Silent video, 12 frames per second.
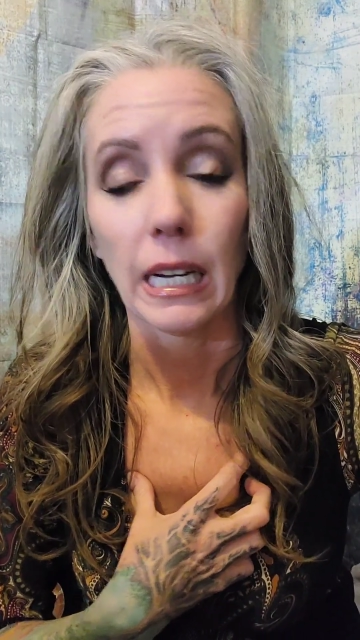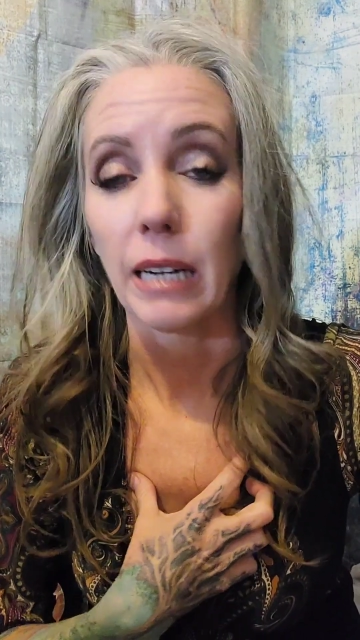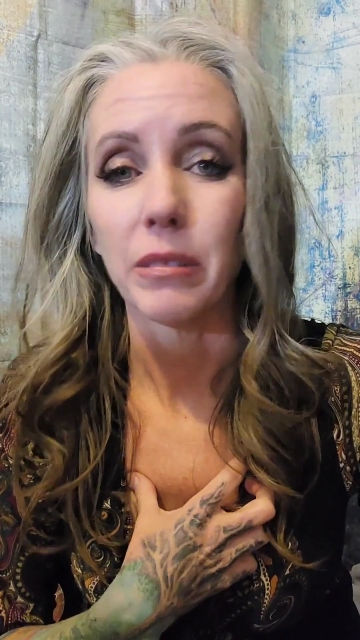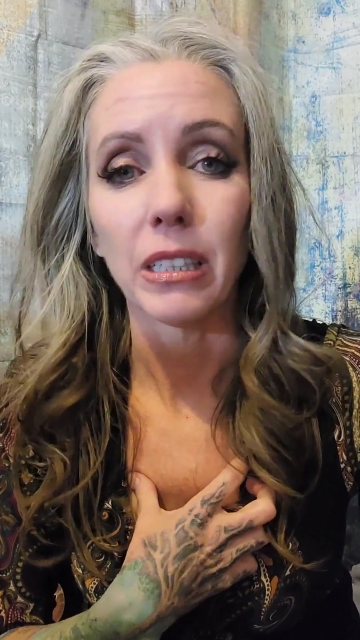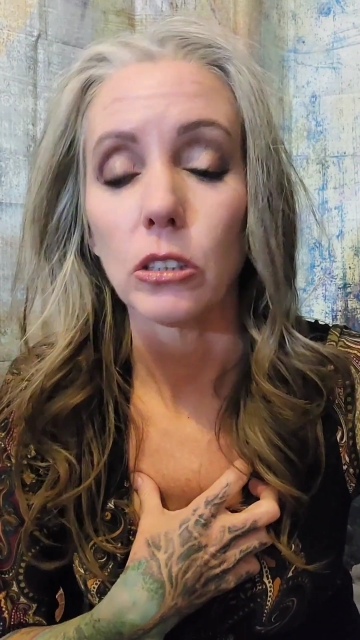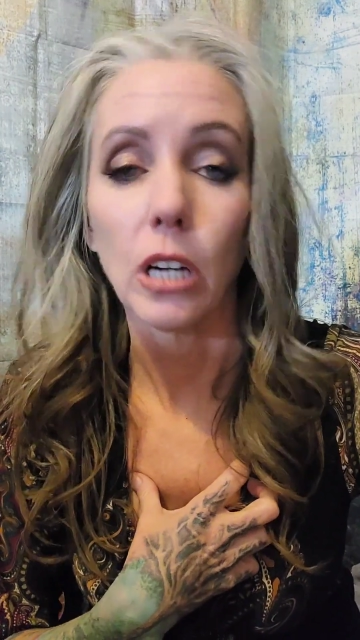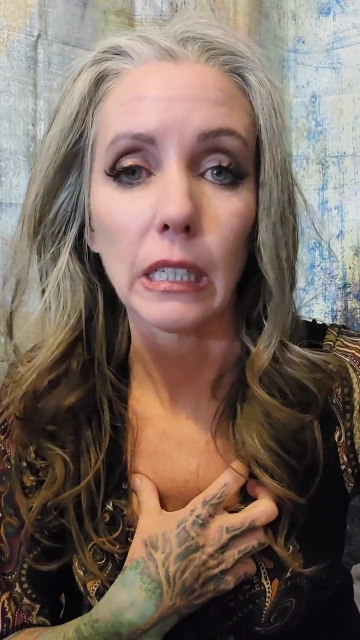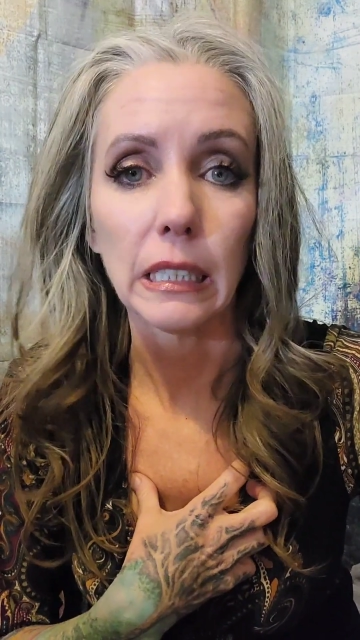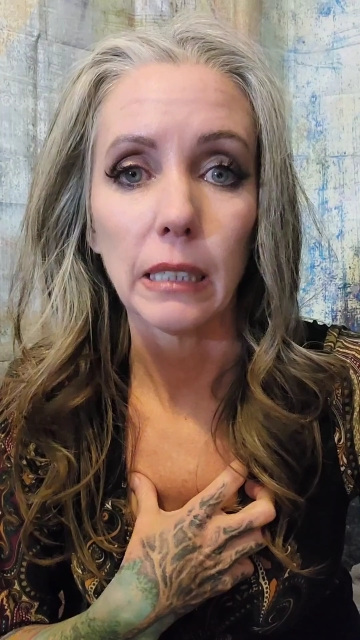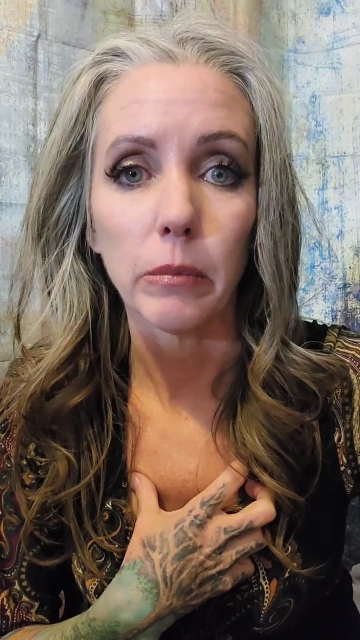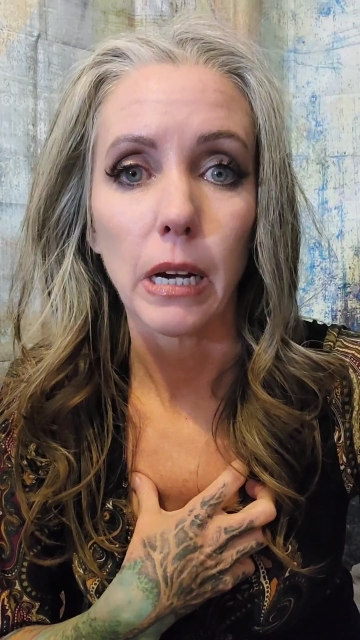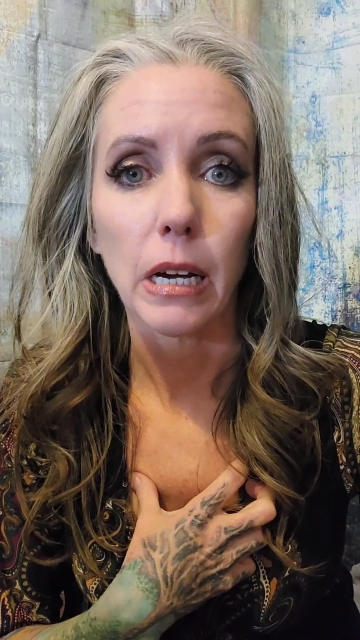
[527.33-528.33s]
I'm not
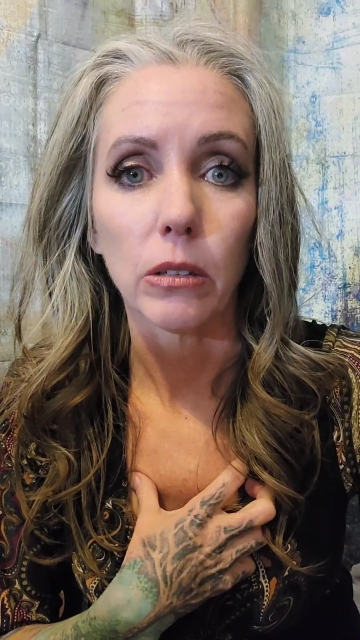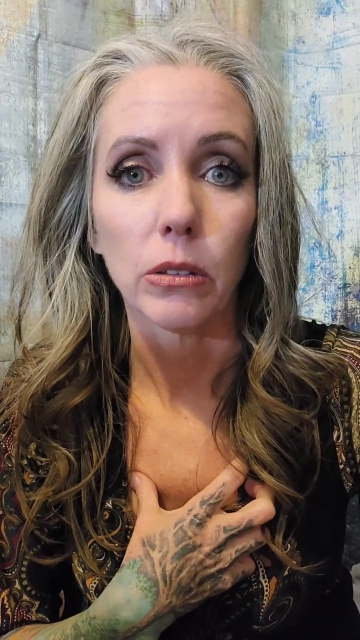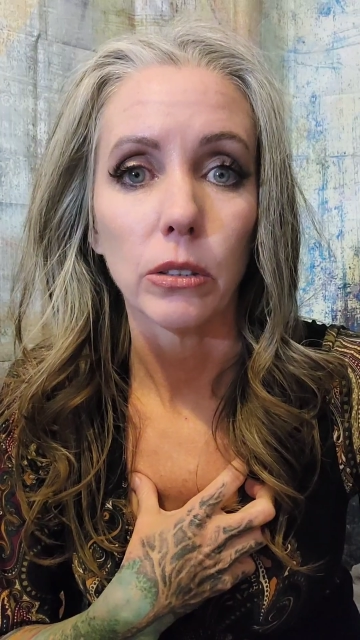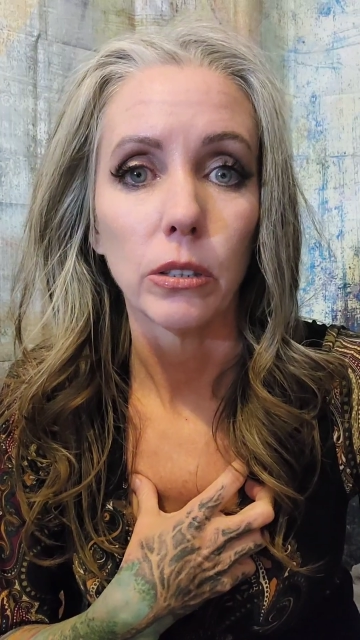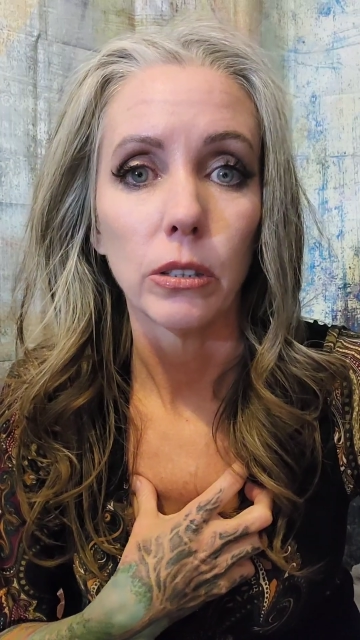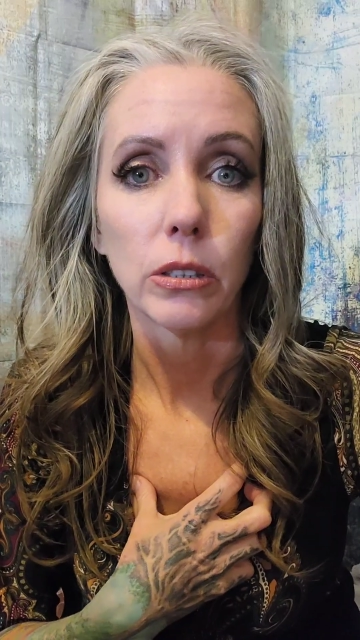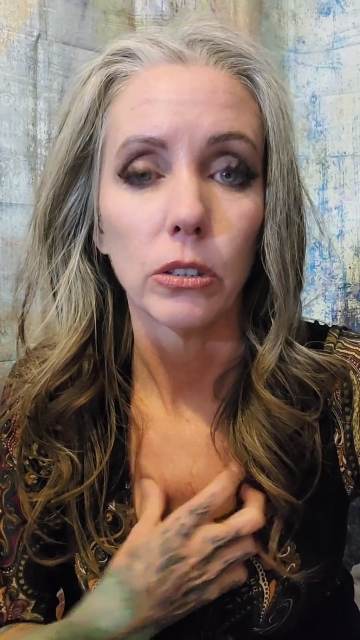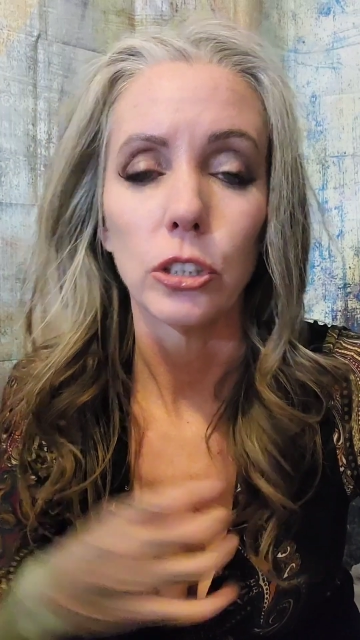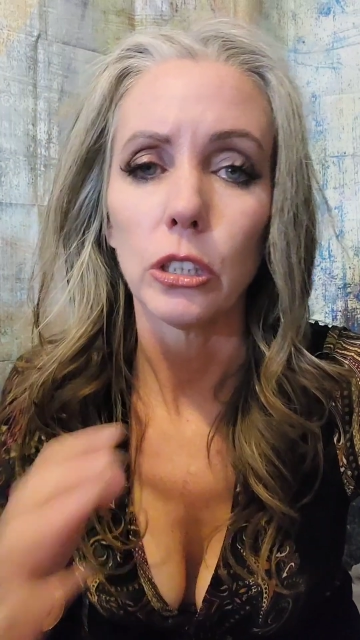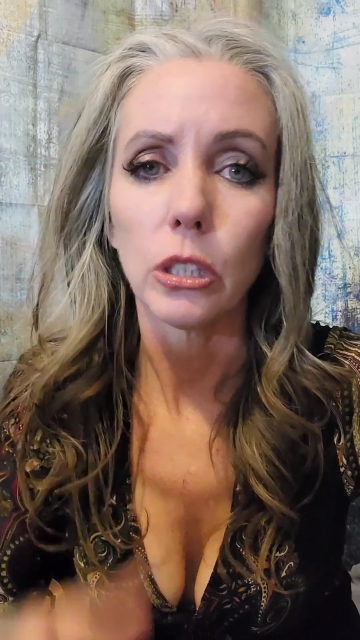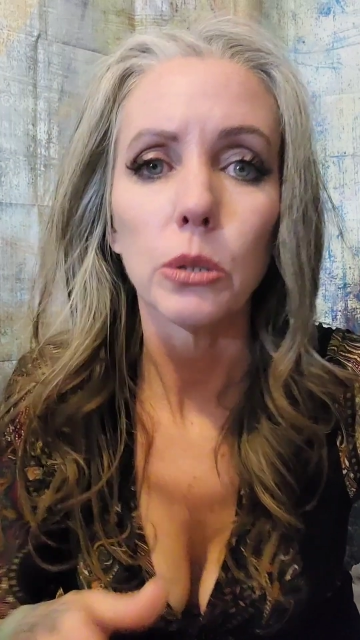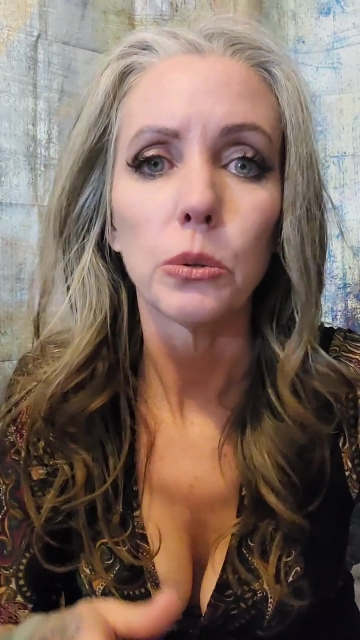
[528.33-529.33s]
talking about
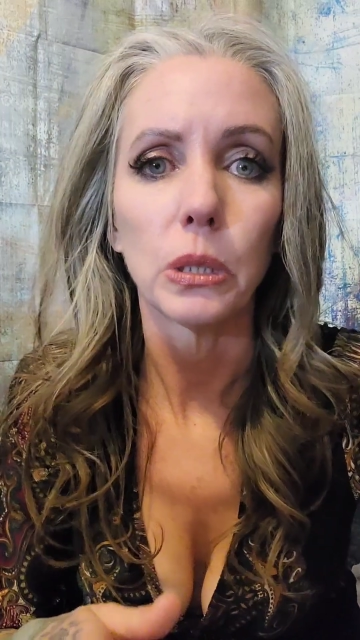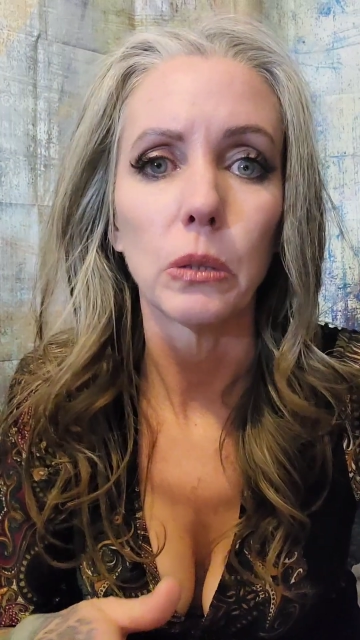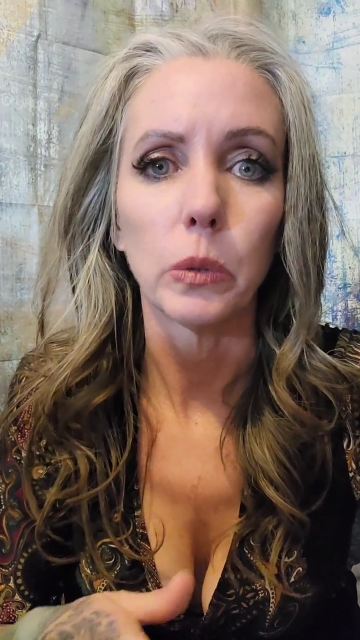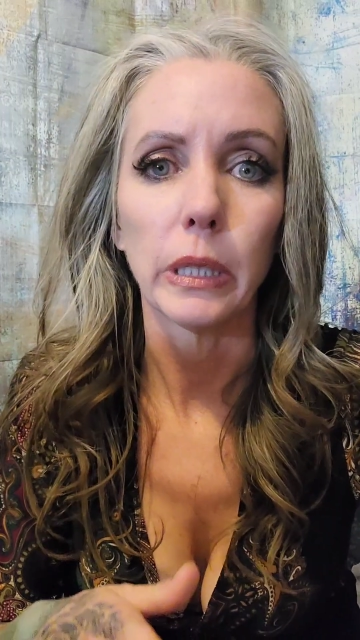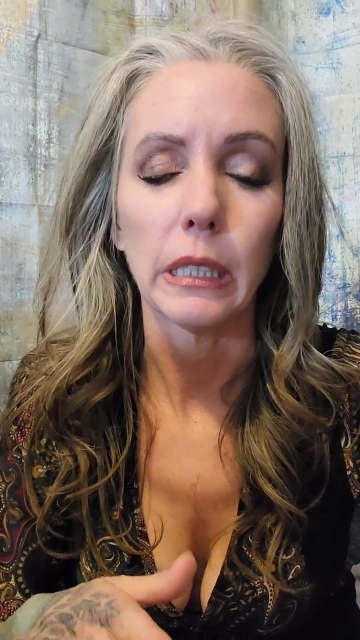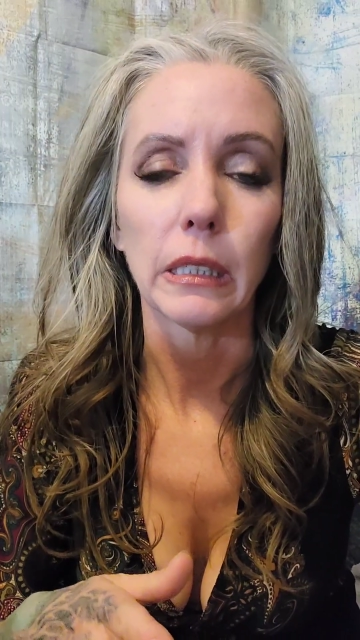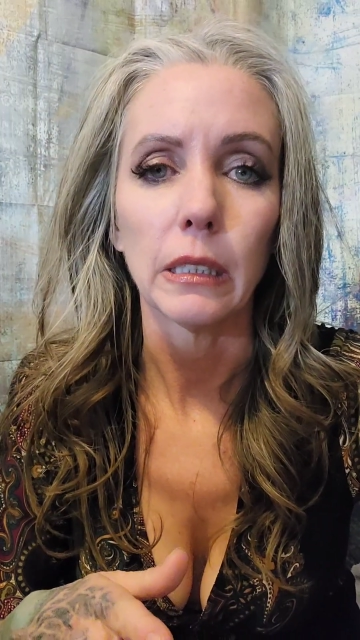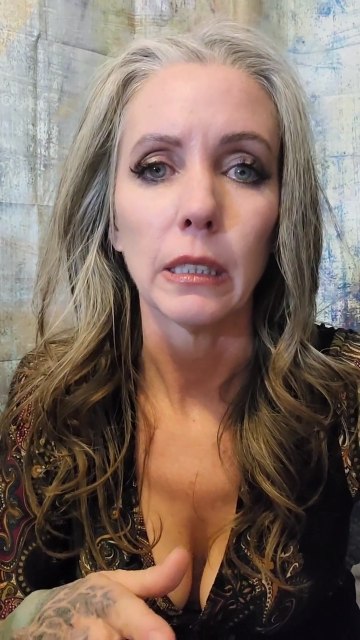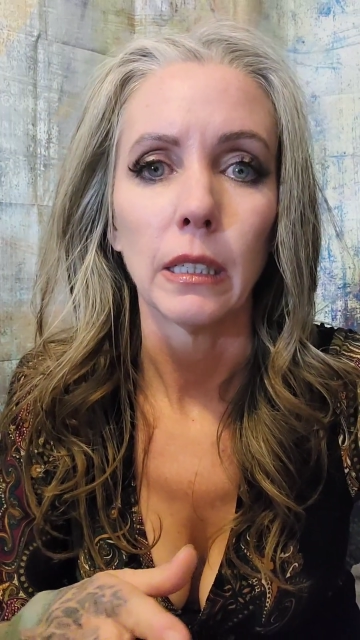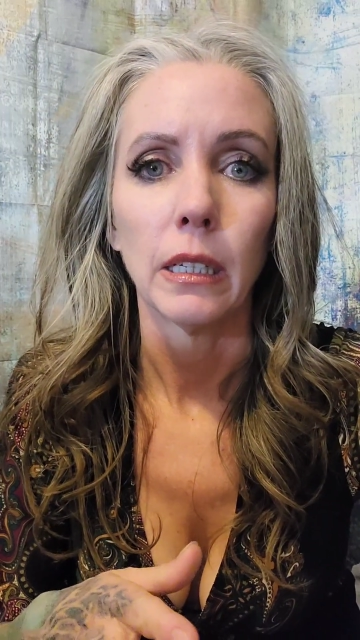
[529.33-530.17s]
just losing weight